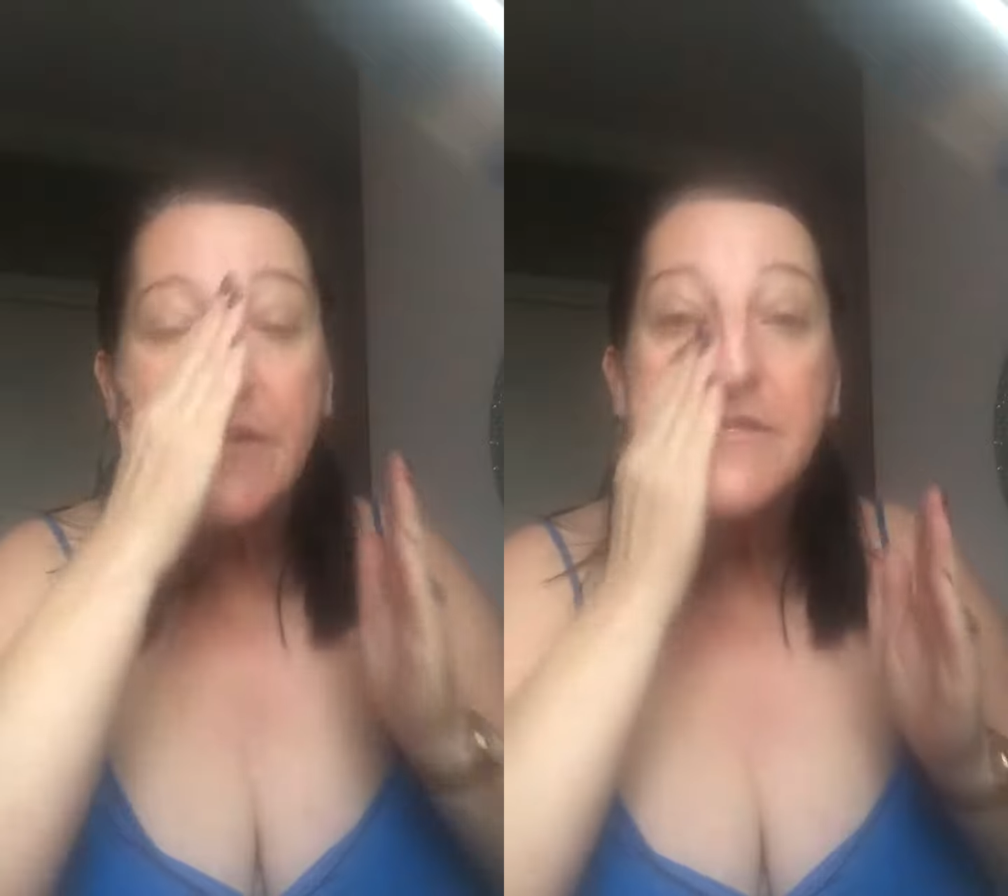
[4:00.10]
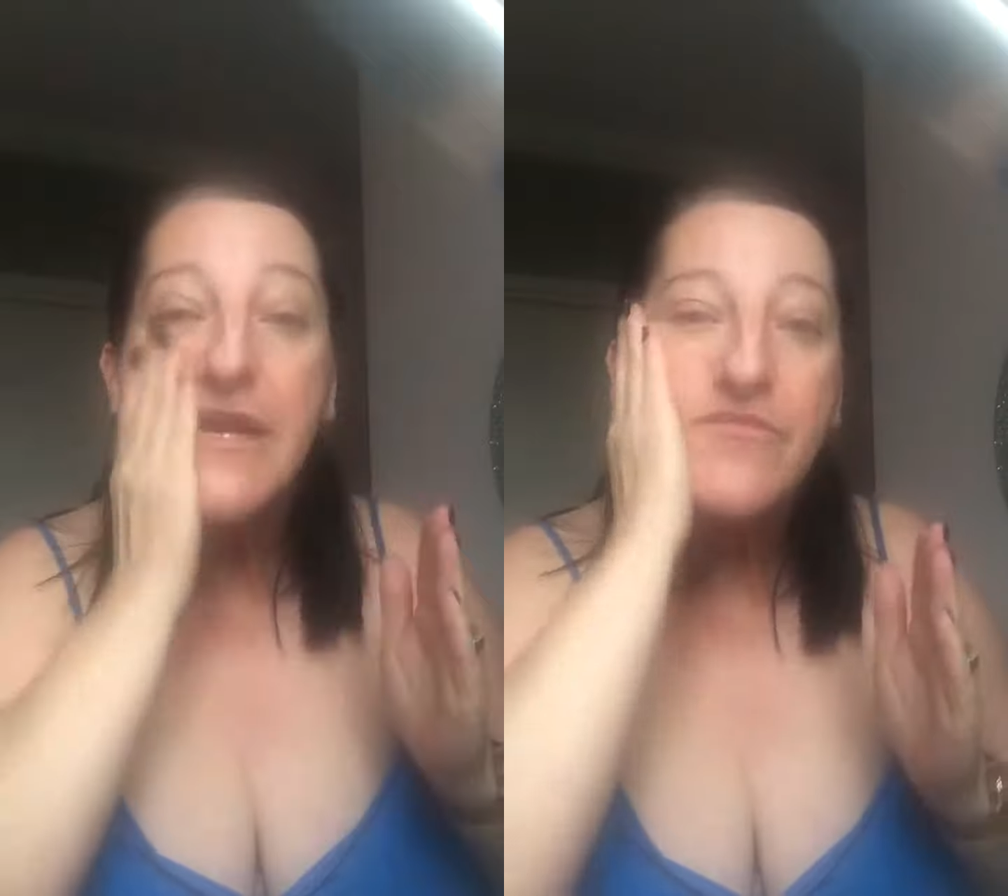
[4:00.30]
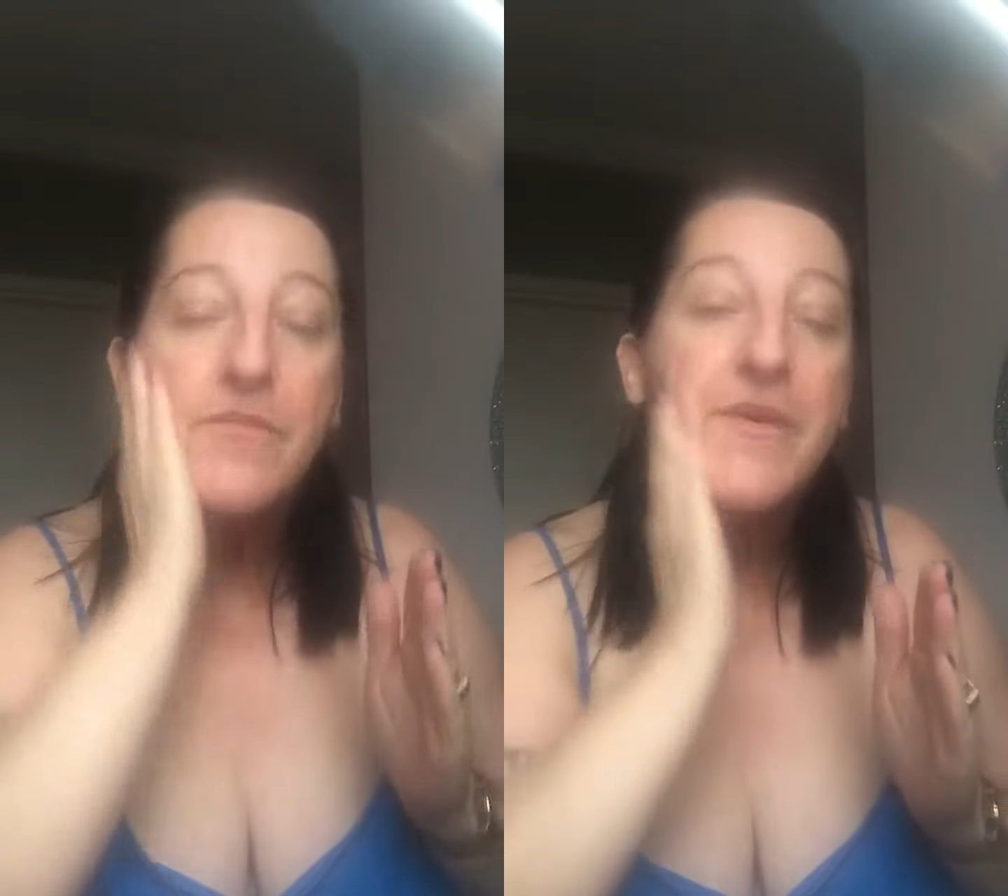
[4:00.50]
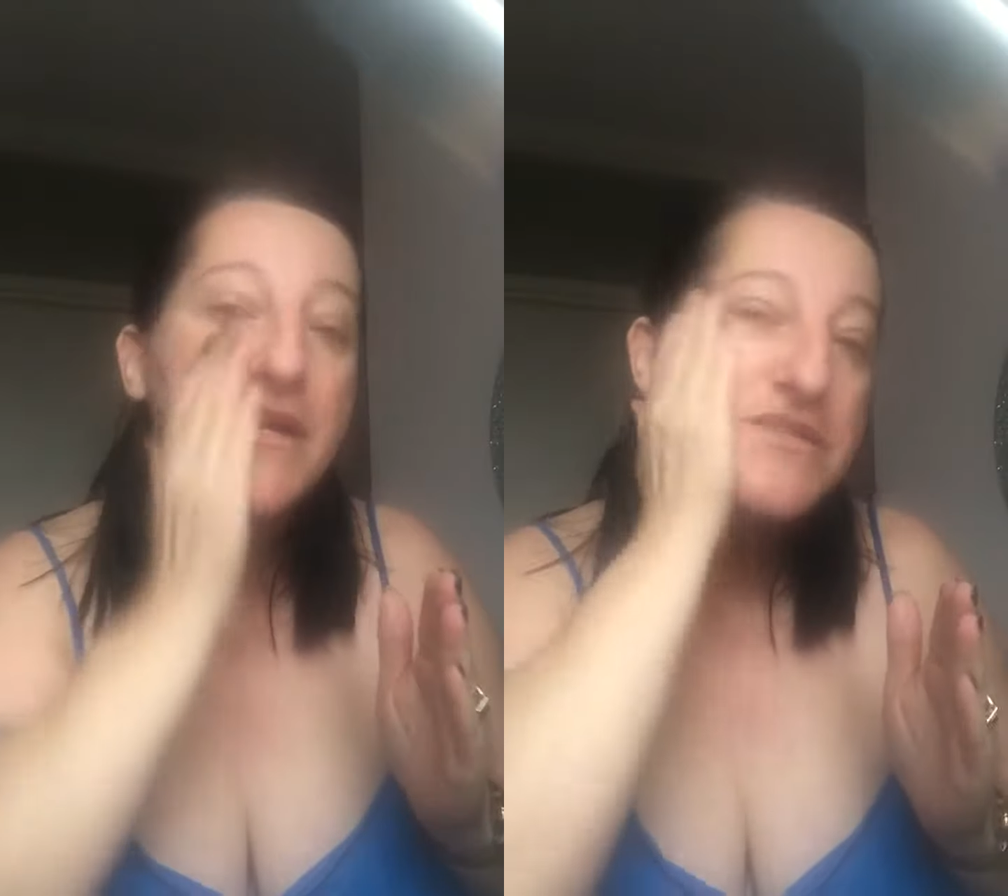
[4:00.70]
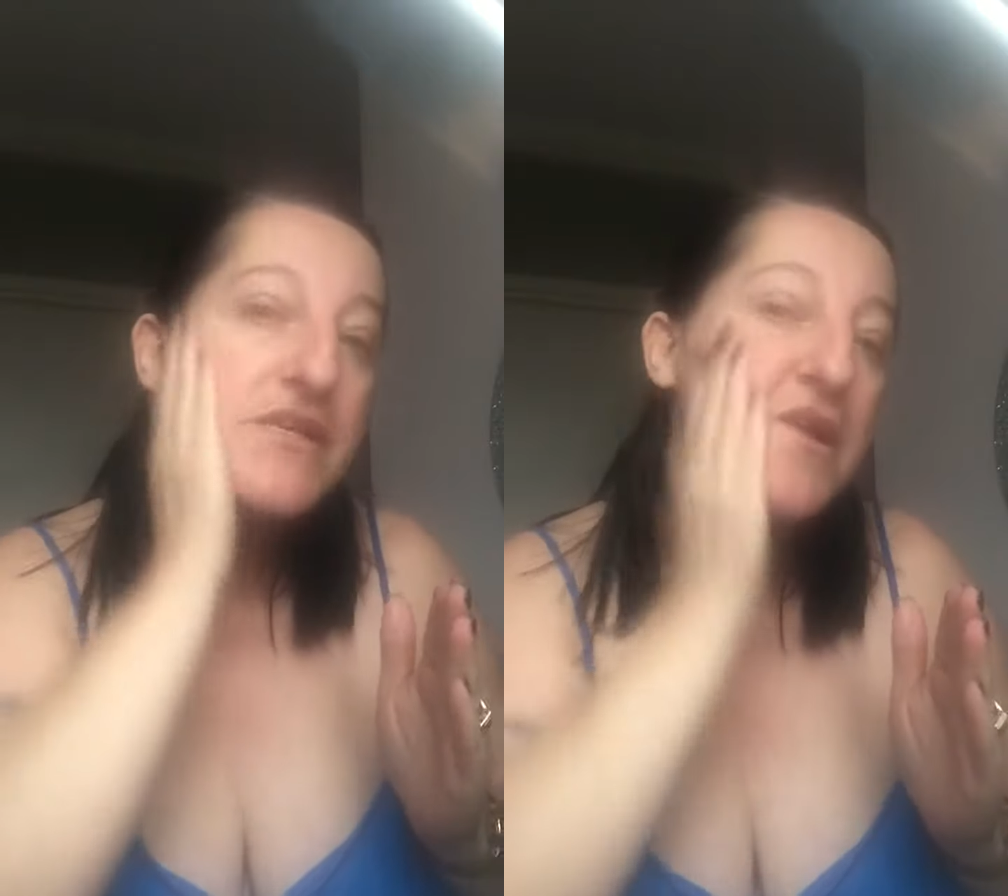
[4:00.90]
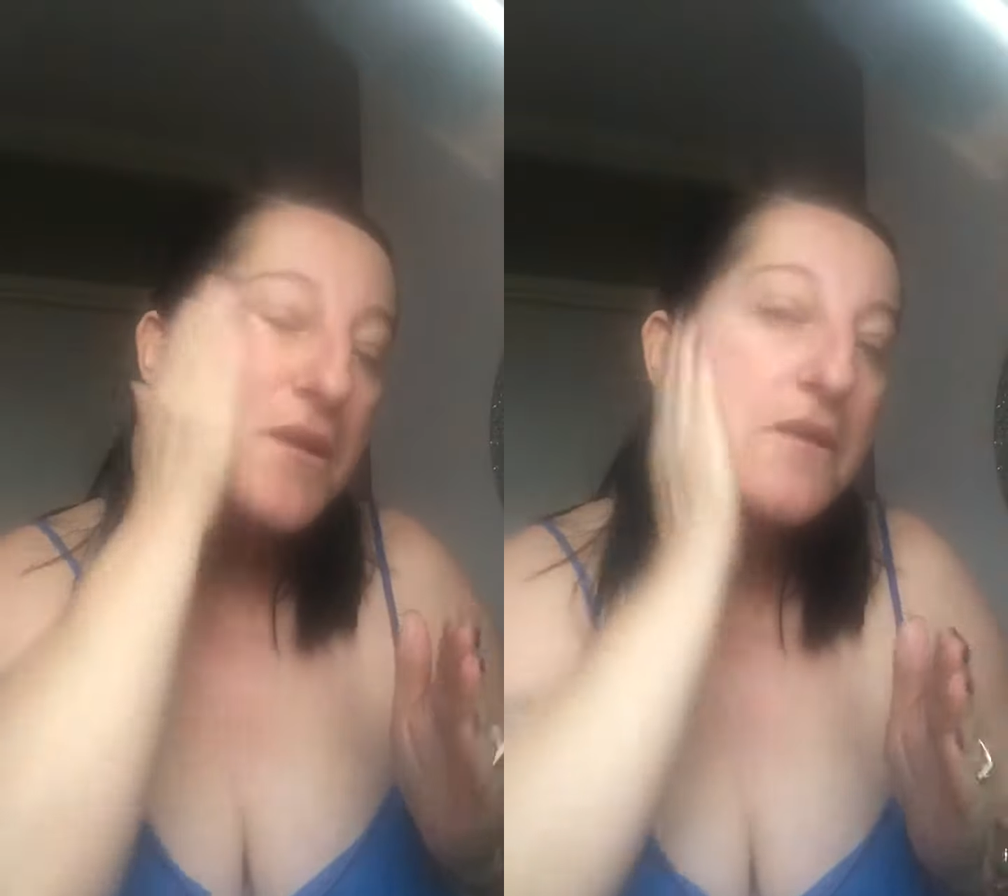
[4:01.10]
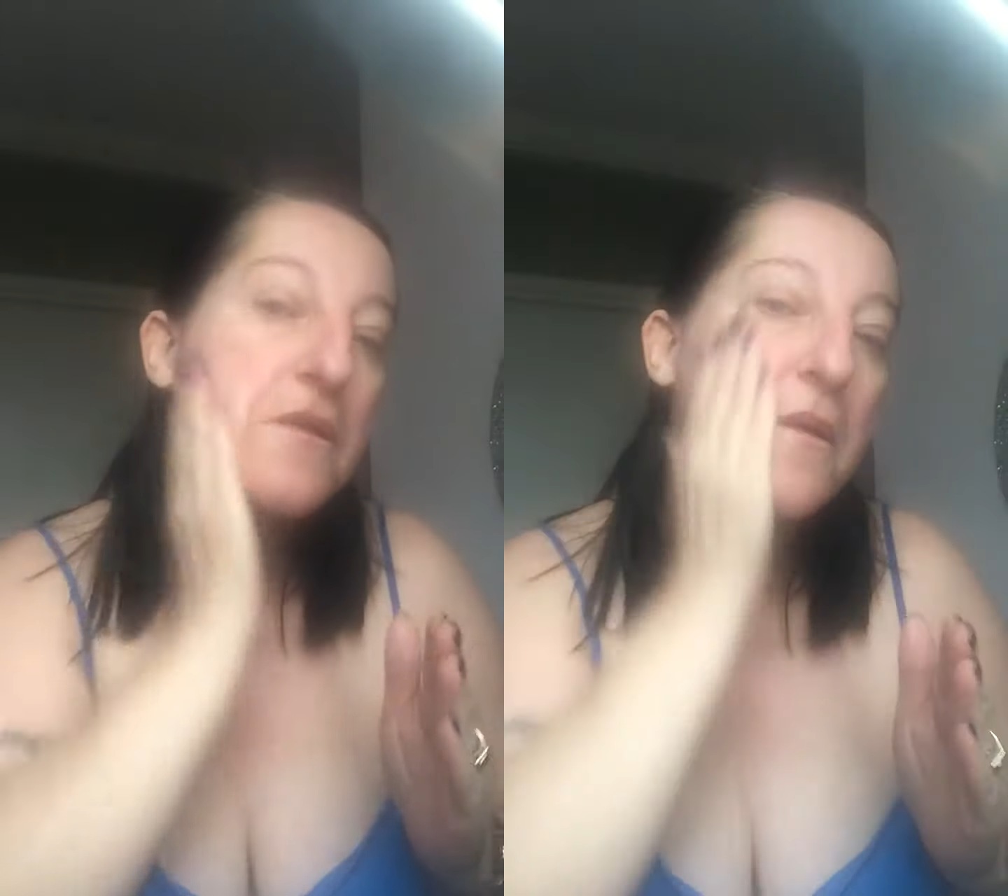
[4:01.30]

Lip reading: got time for patting,